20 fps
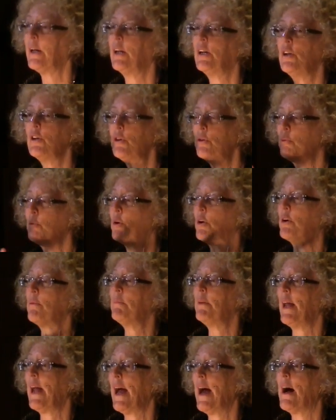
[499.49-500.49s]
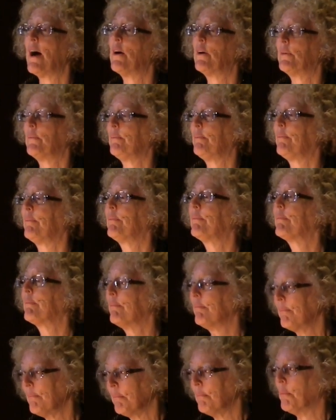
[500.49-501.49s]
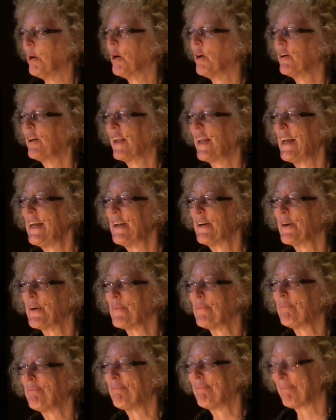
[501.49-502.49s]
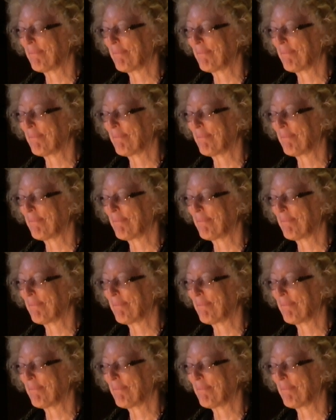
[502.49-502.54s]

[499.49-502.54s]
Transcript: Lukewarm now, burn later.